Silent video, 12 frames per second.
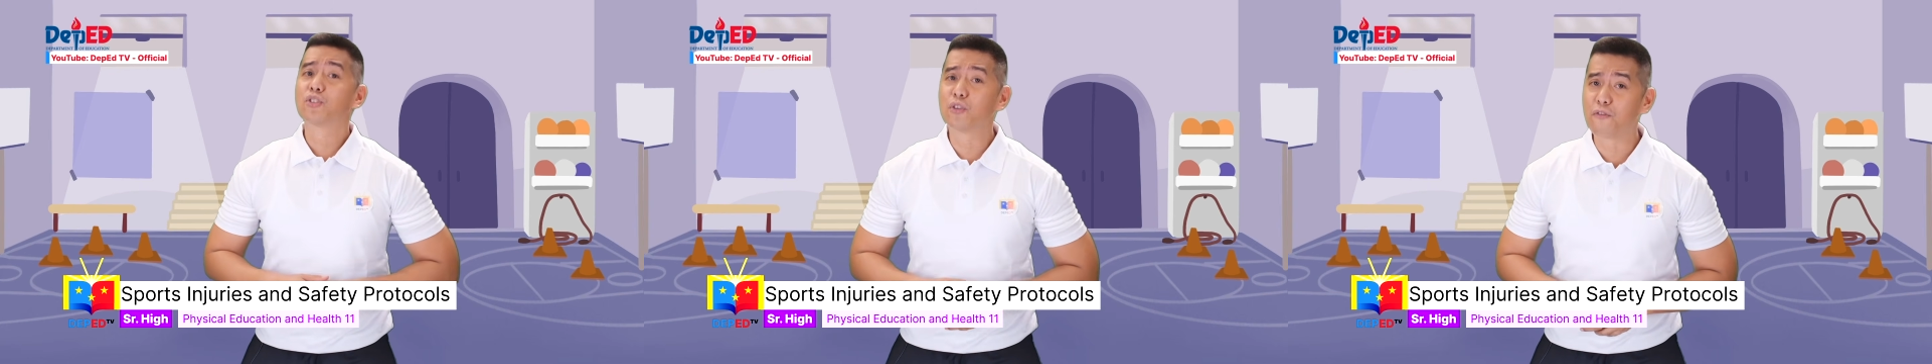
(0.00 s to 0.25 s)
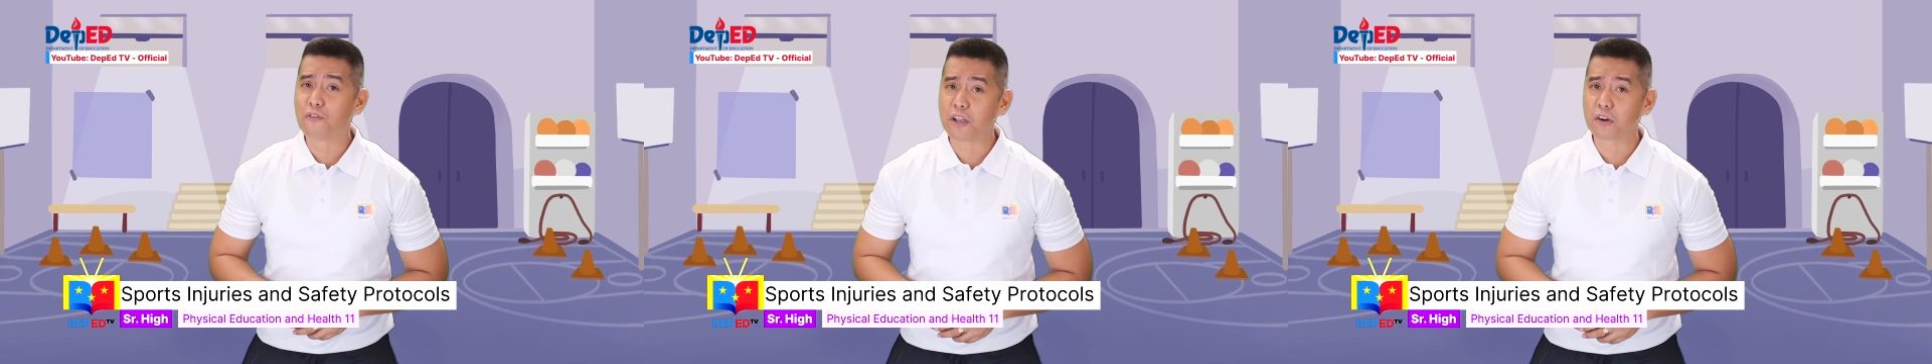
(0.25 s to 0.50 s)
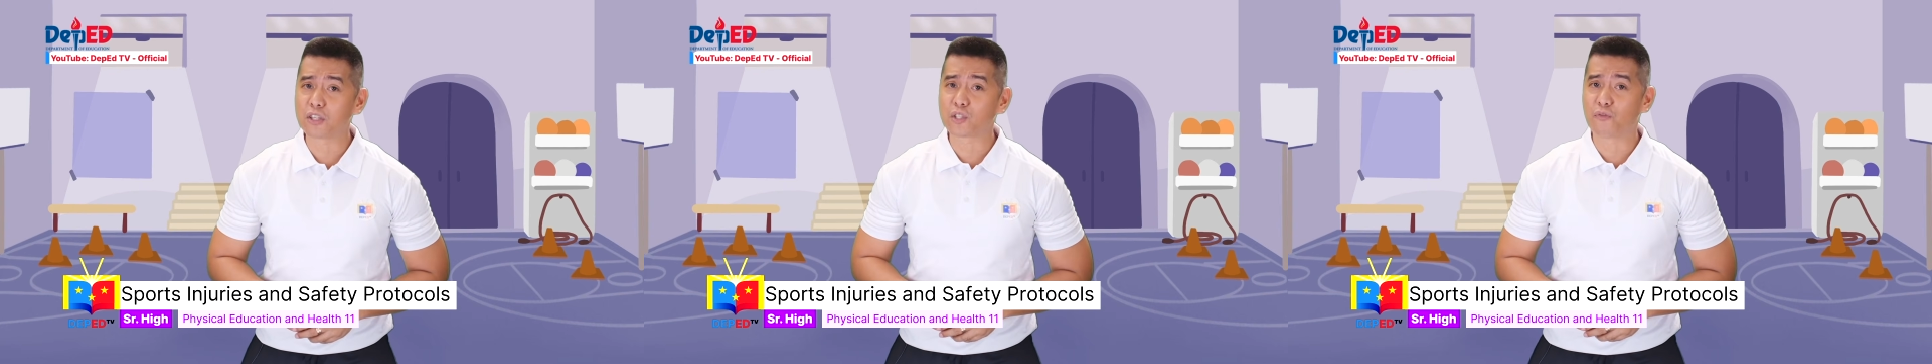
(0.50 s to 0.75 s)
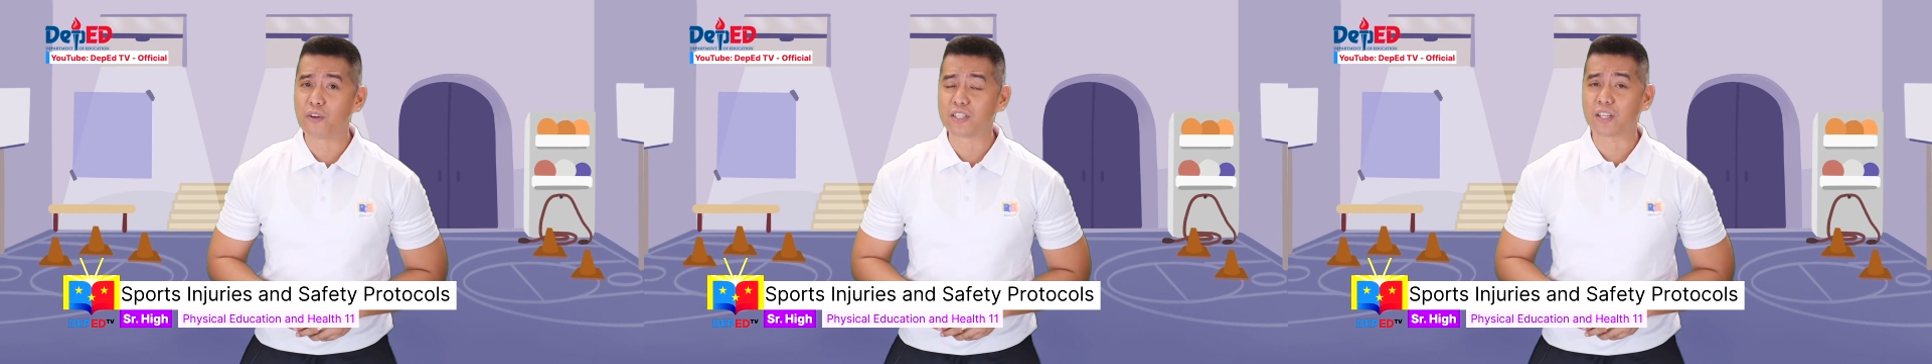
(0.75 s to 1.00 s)
to vigorous
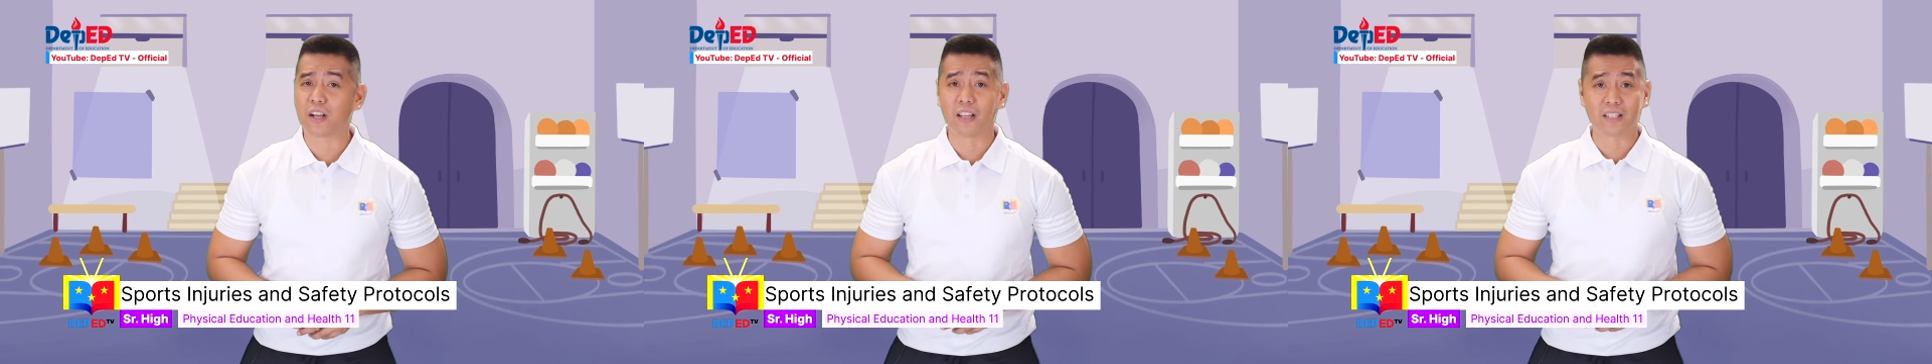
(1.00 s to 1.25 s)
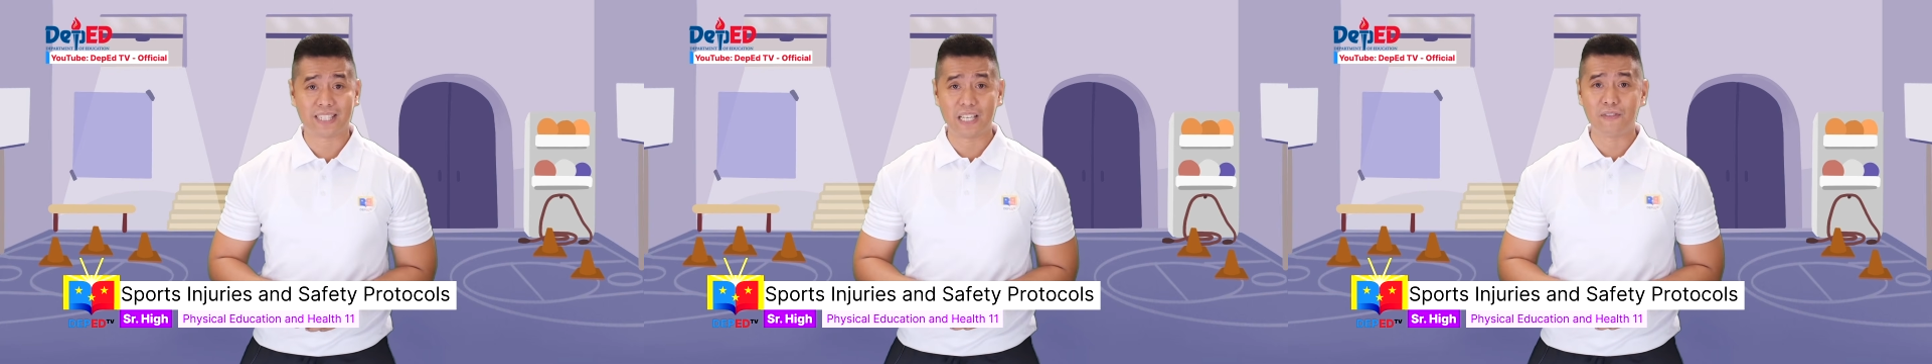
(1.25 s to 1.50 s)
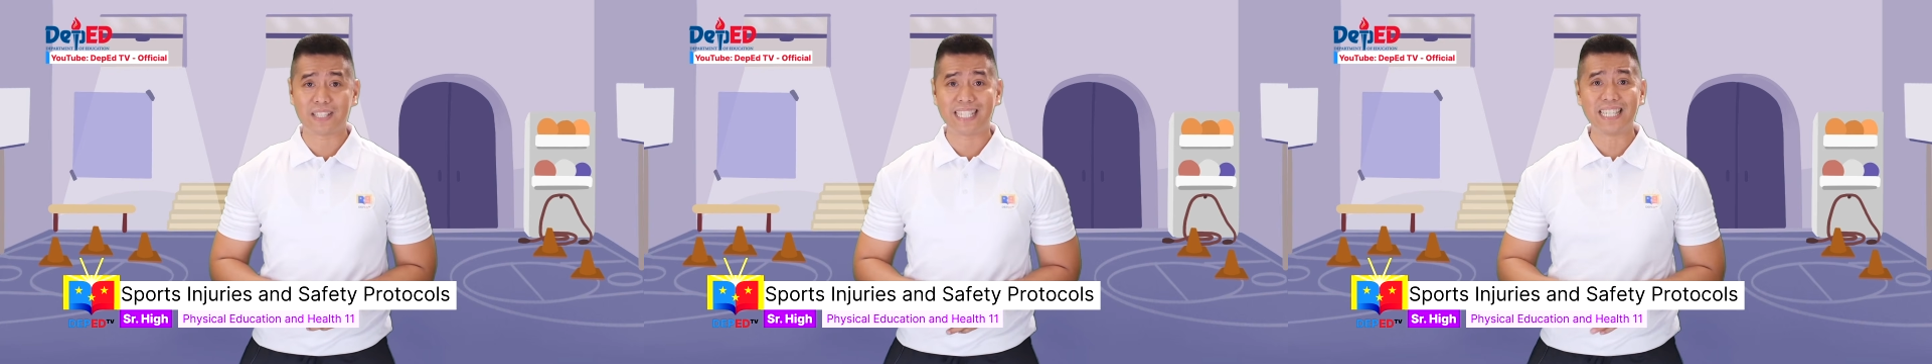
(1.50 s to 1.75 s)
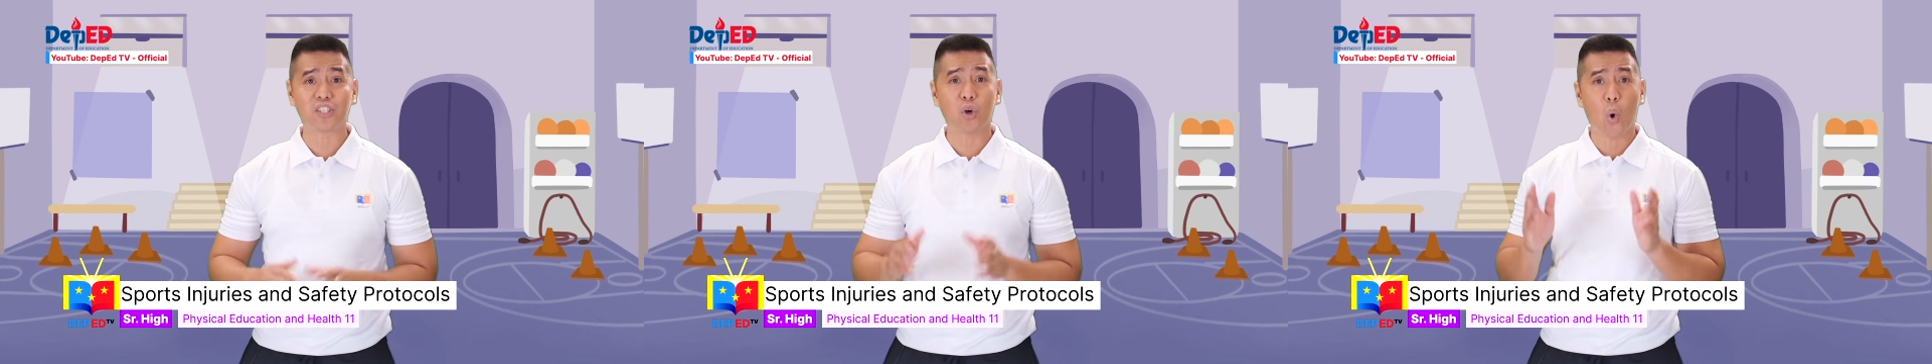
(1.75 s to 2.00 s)
physical
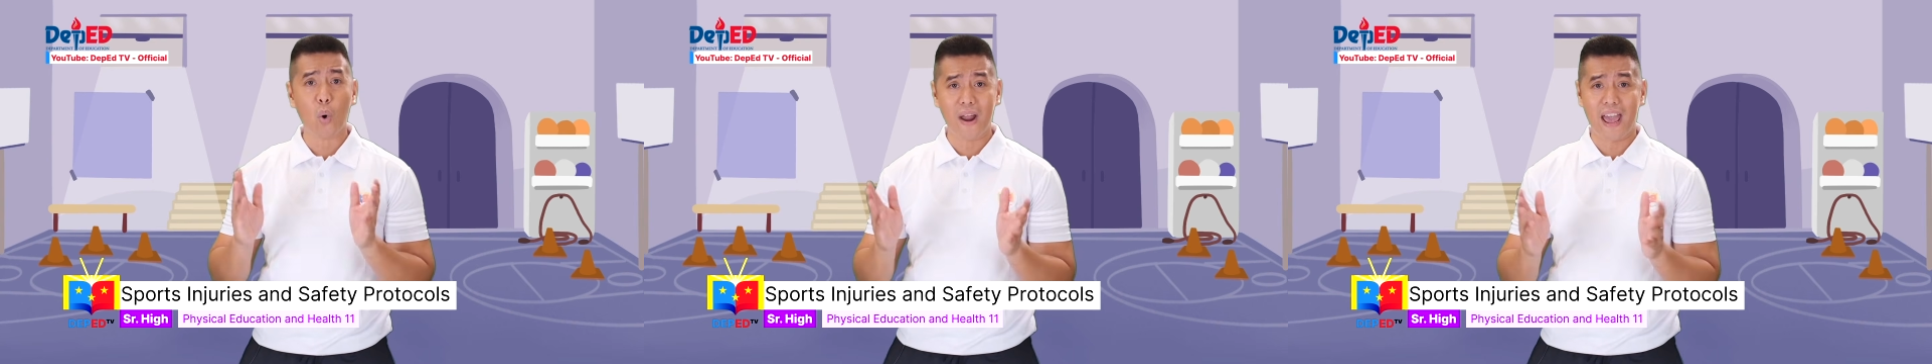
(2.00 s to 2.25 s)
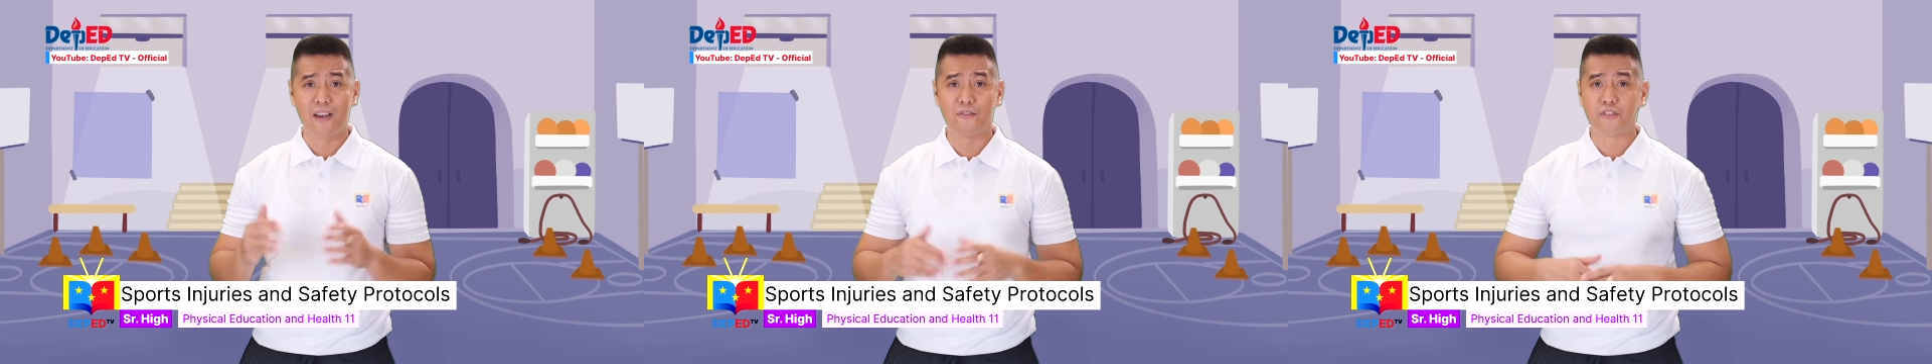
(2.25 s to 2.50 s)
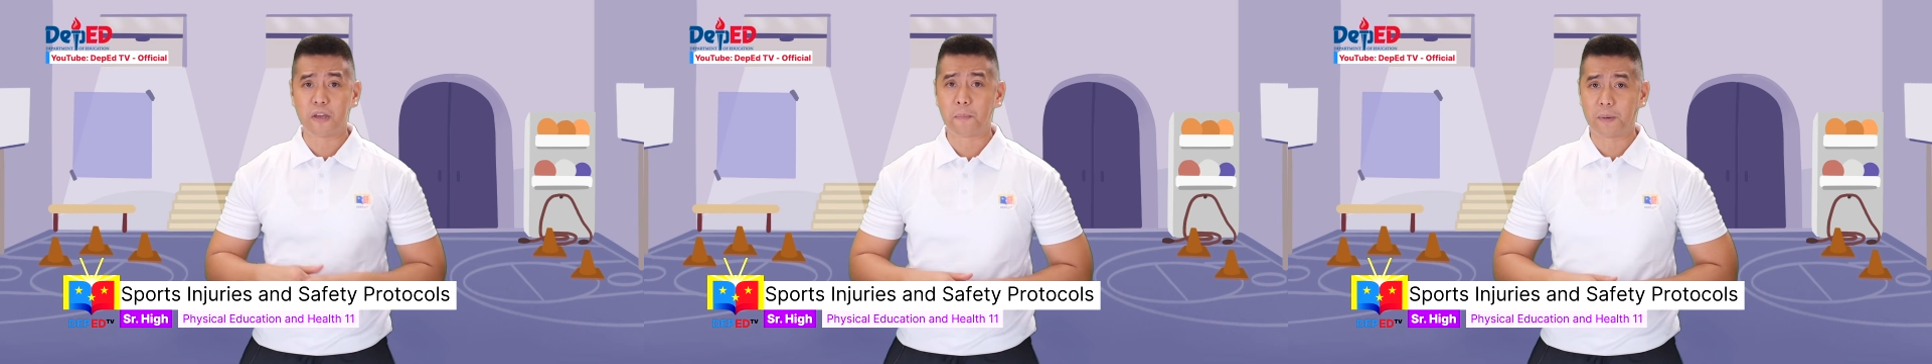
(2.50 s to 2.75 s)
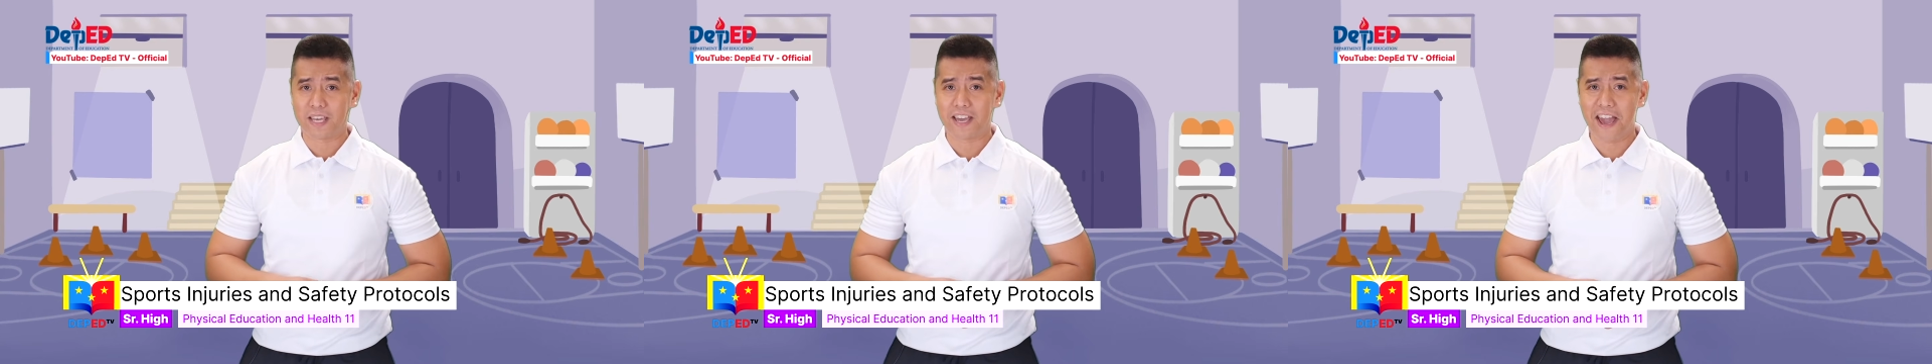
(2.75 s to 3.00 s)
activities or
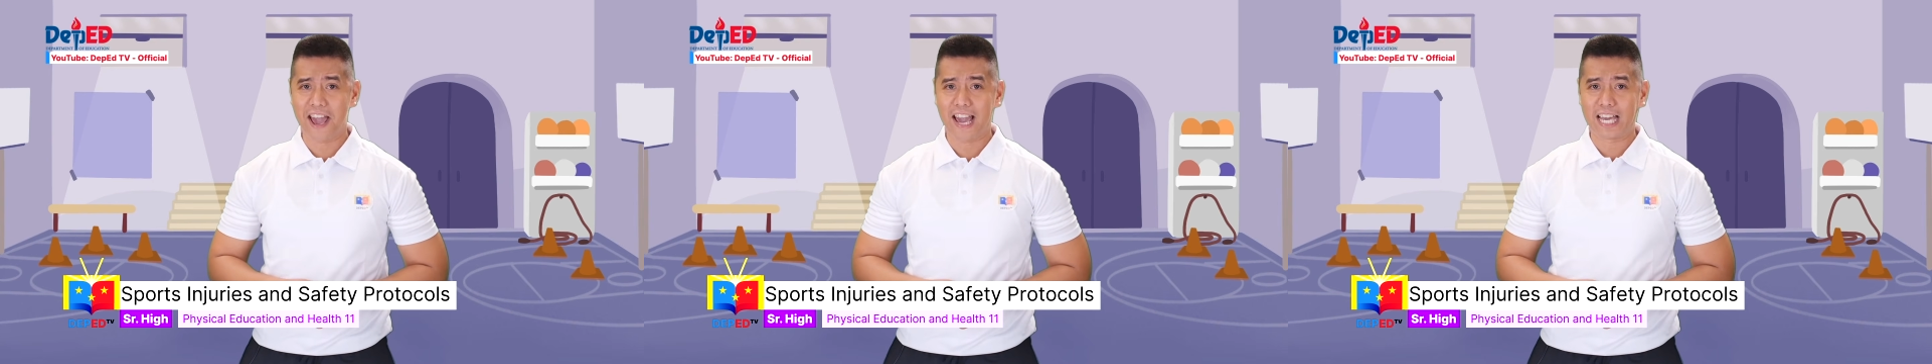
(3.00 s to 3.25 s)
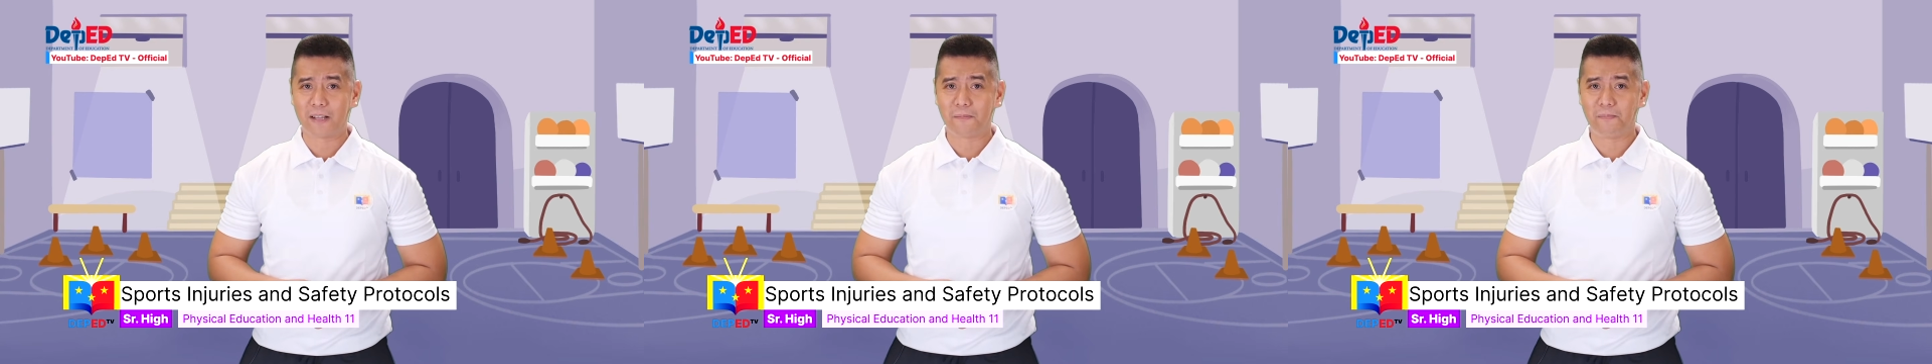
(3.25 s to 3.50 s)
MVPA.